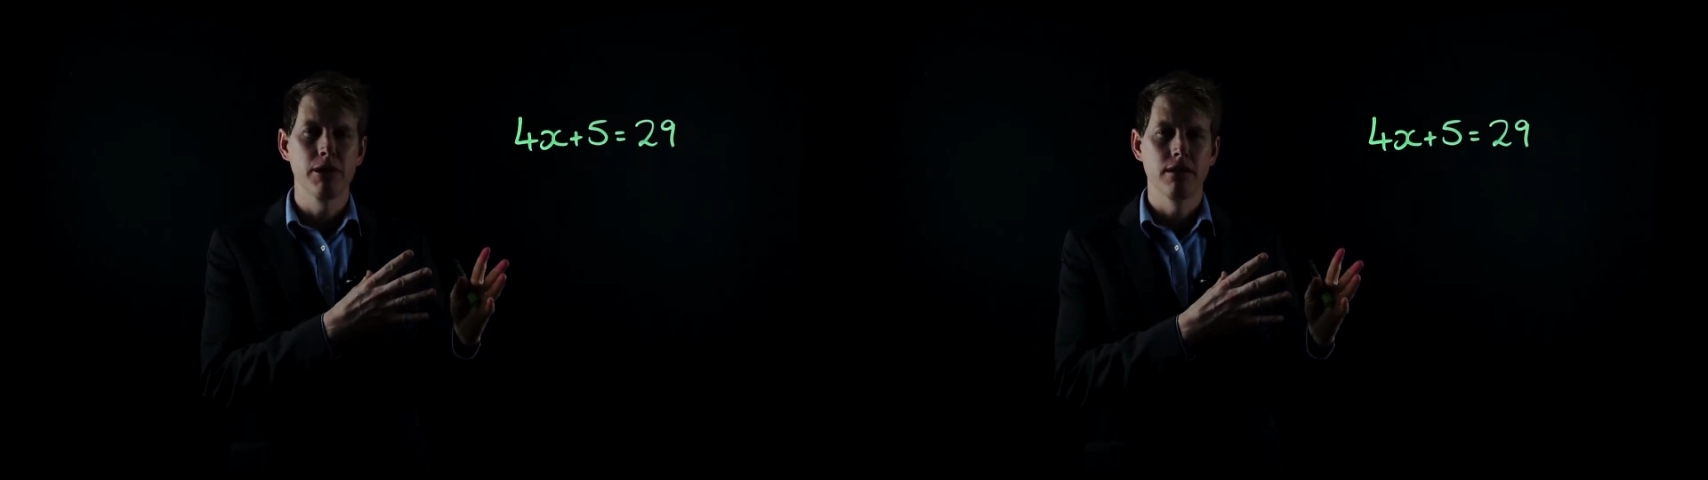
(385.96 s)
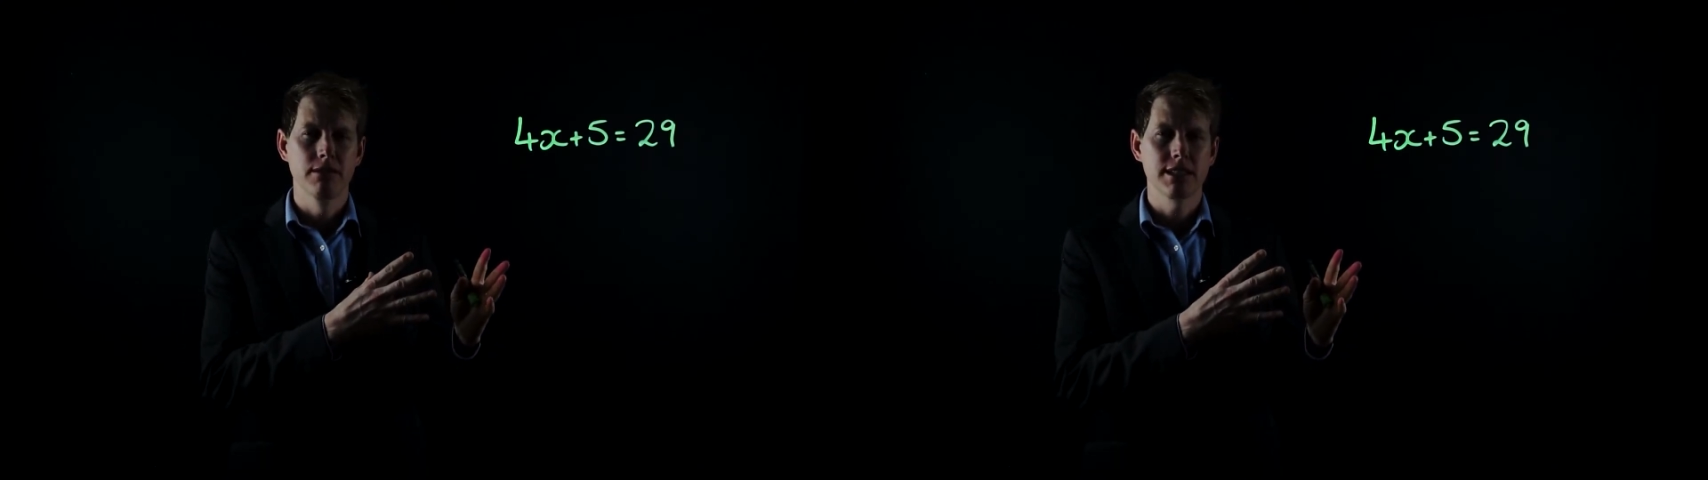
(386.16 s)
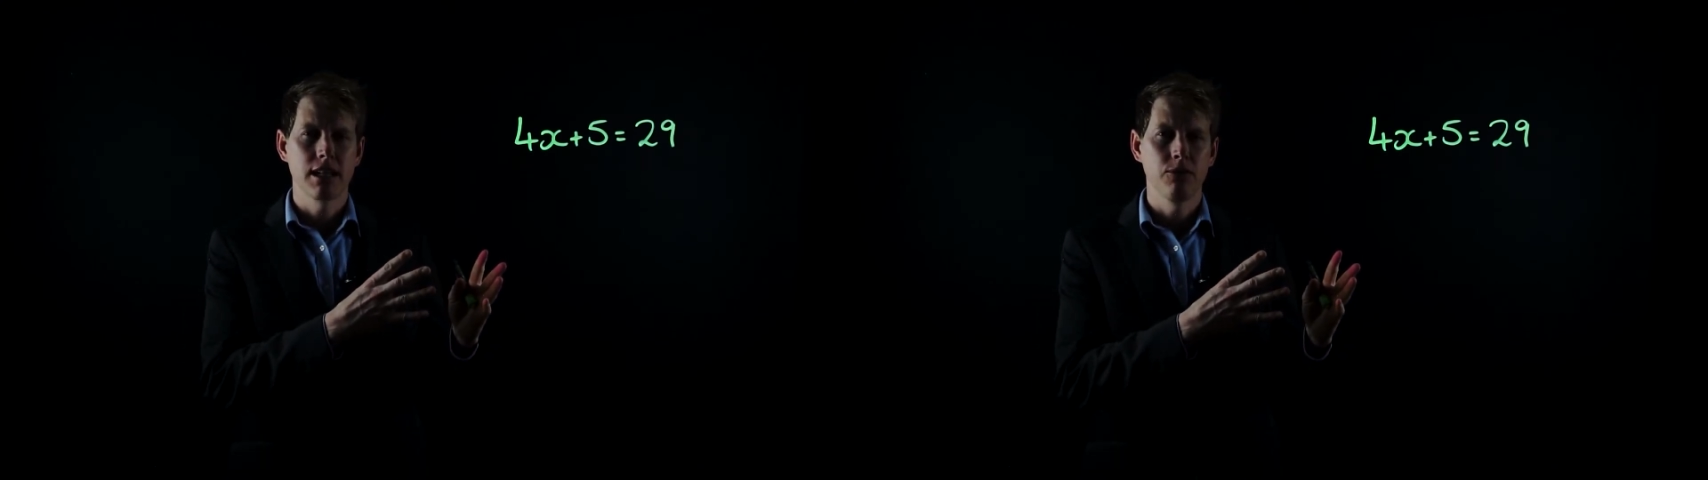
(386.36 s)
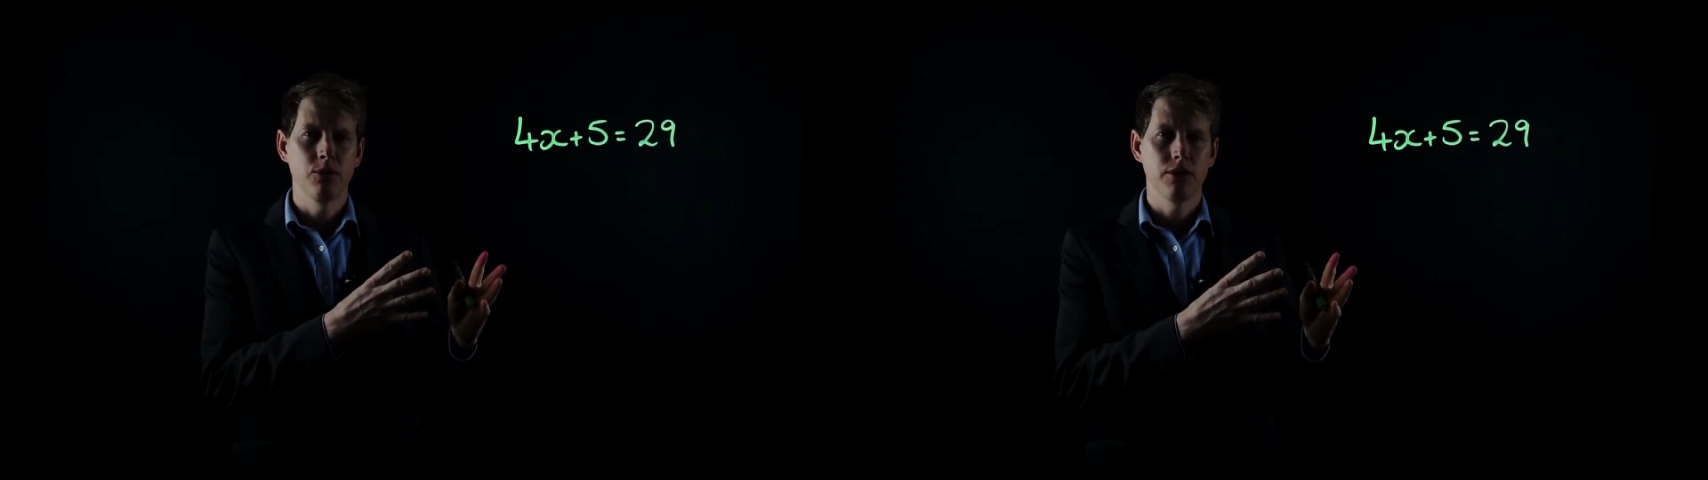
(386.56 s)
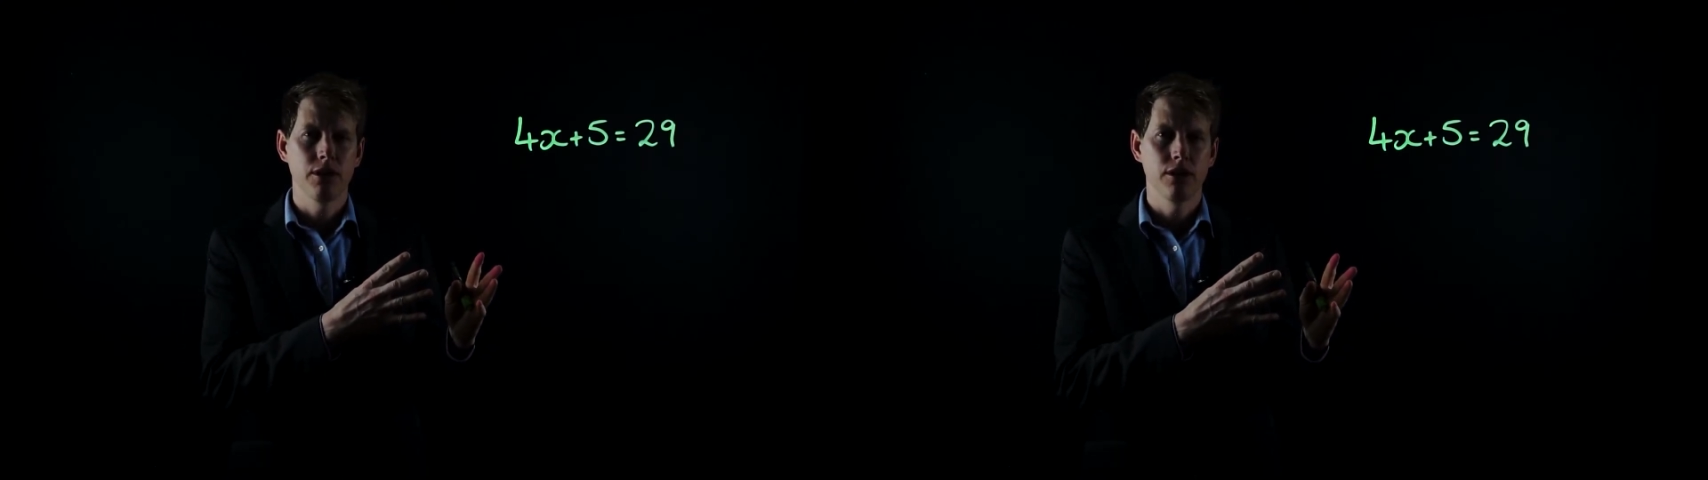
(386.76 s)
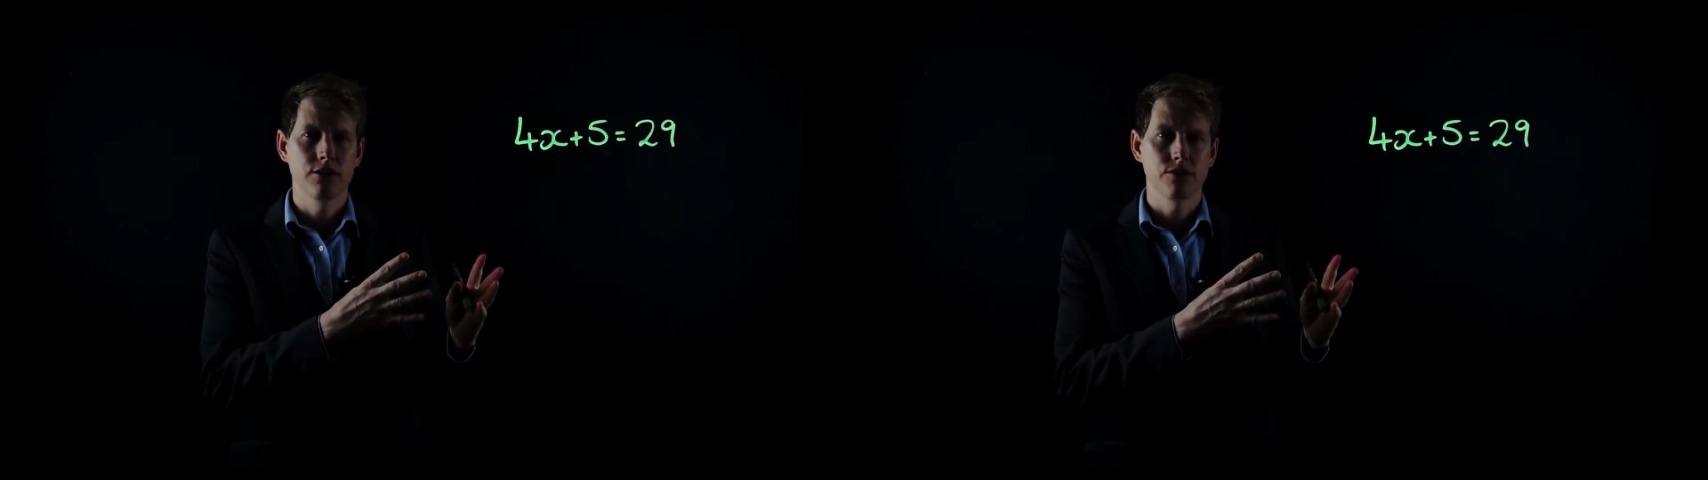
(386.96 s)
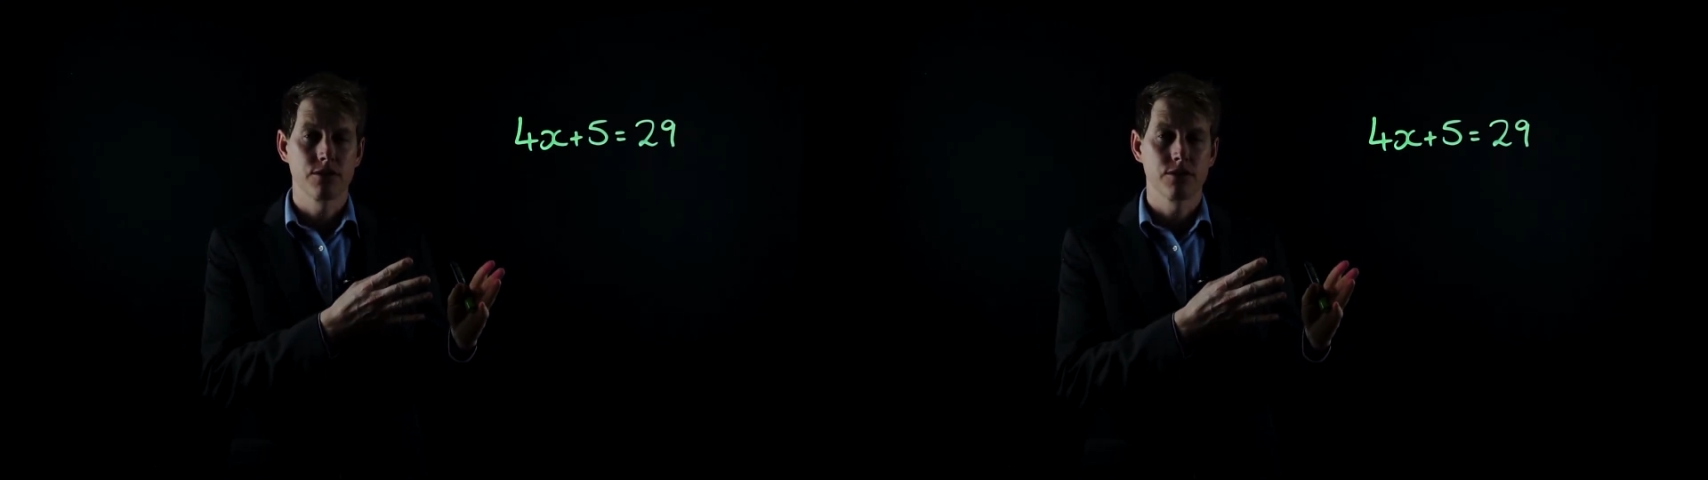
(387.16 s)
be able to tell me what the answer